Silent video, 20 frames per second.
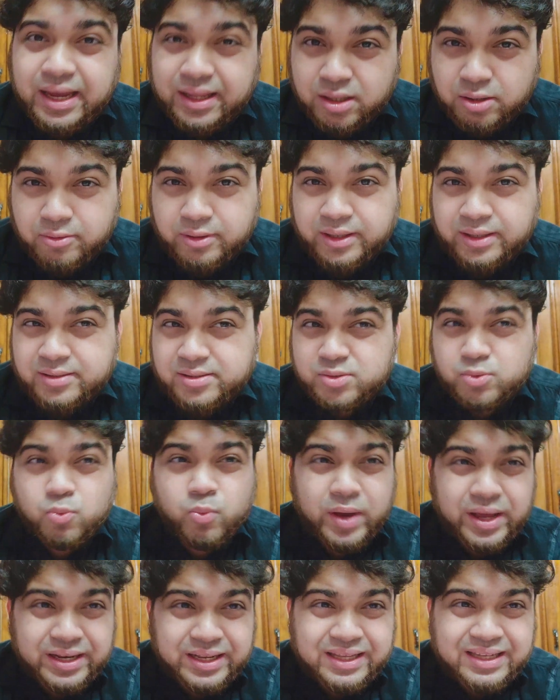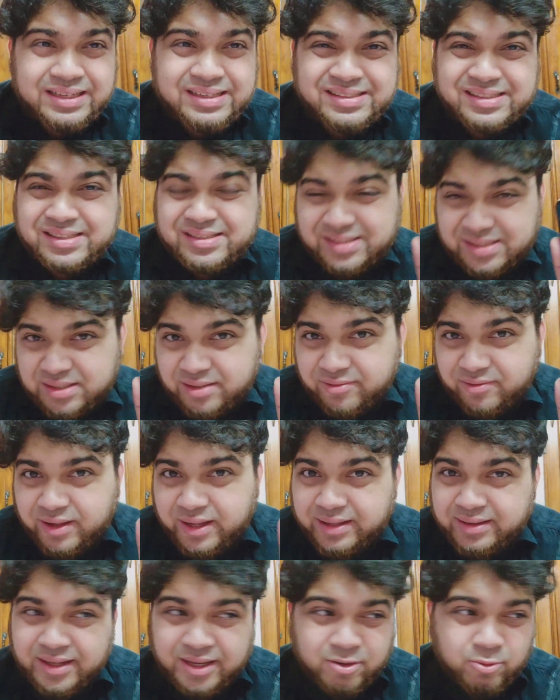gatherings, weddings and stuff
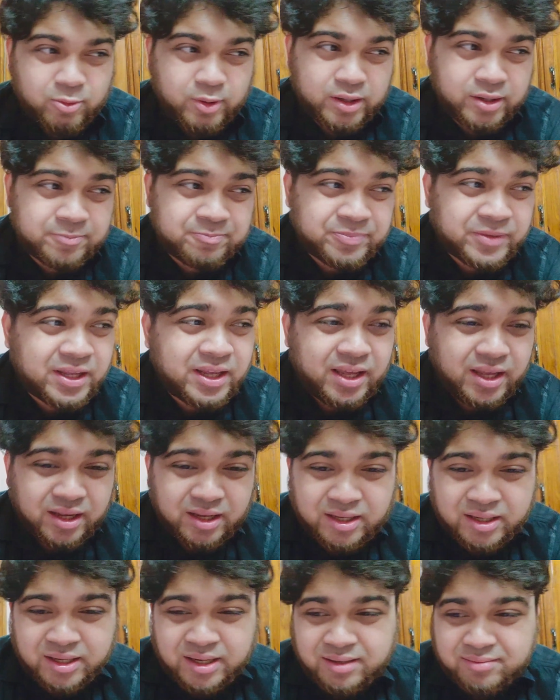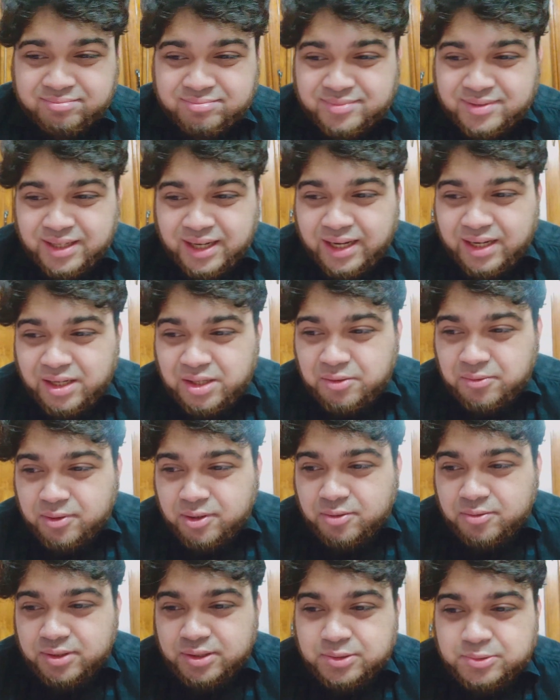like that, where kind of
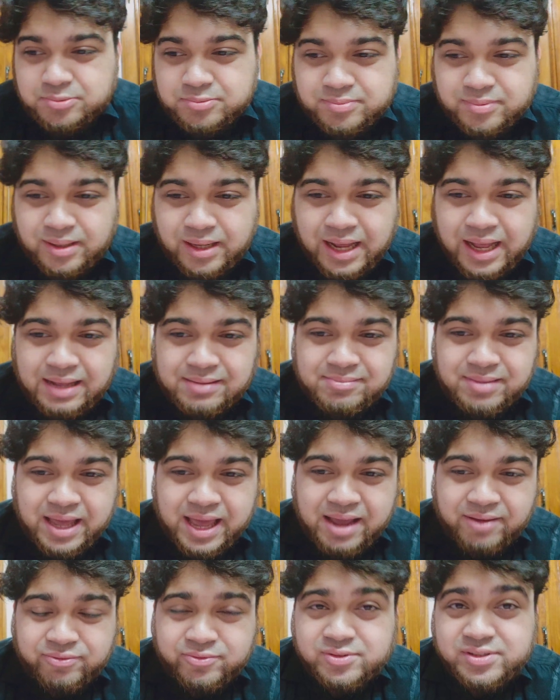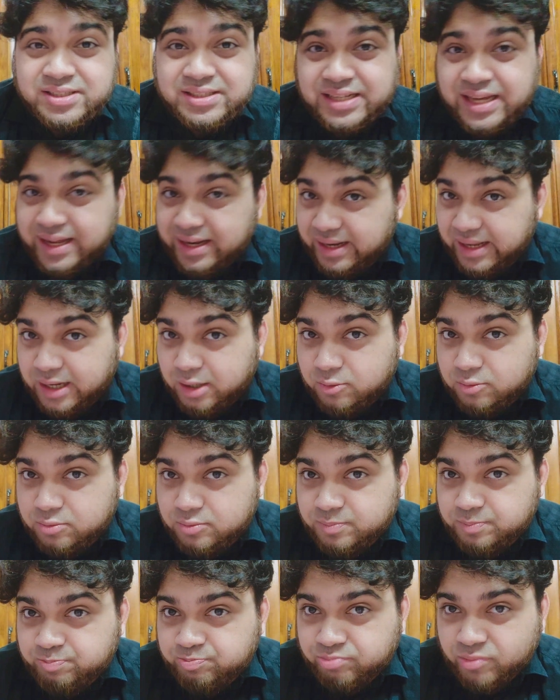you have to stand out,
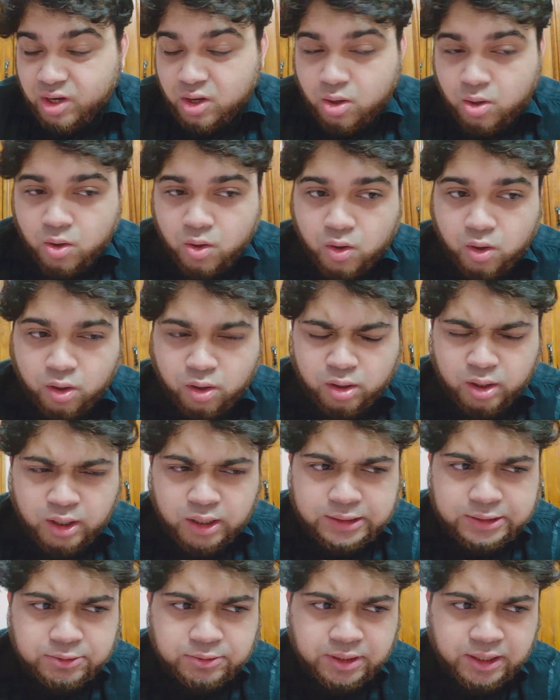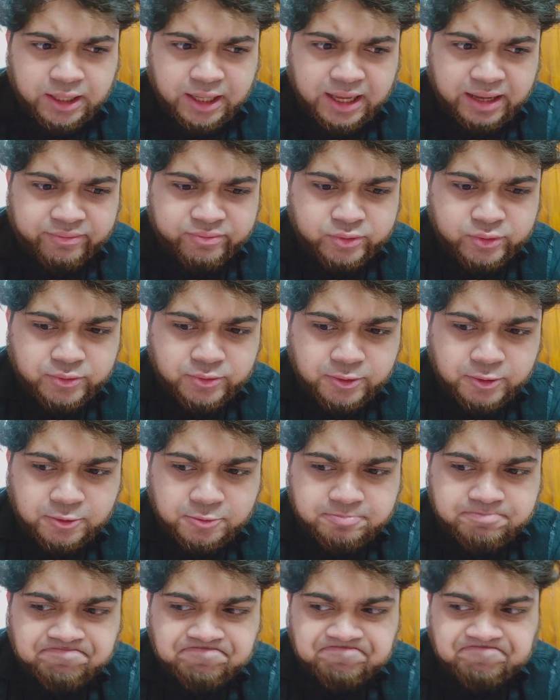or you kind of have
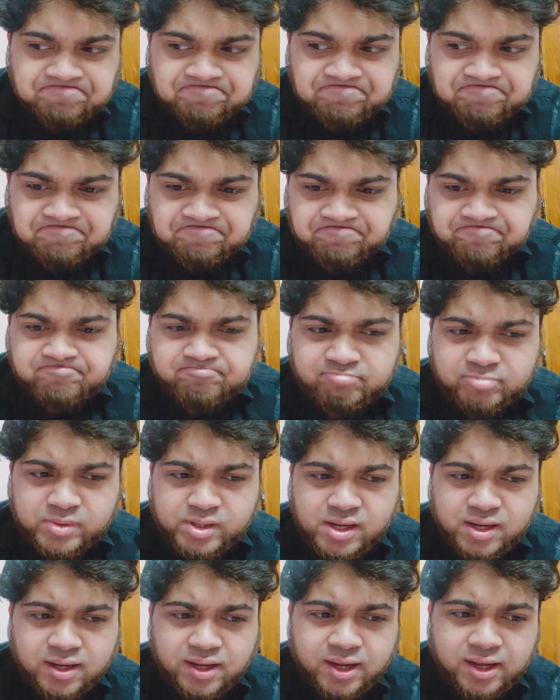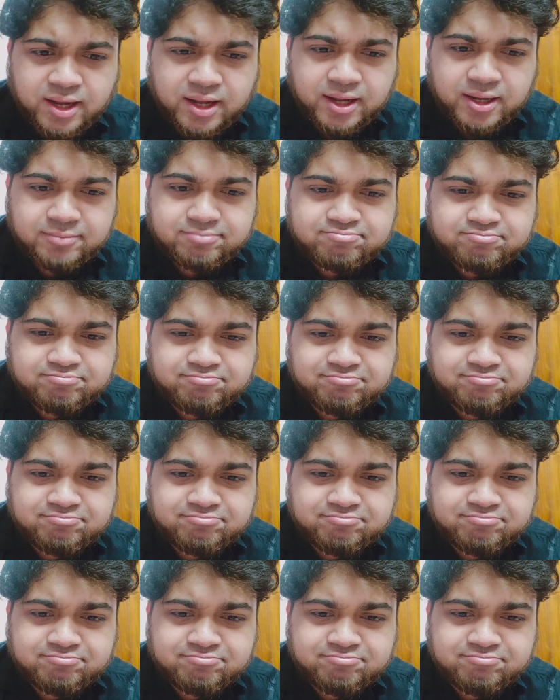to uh,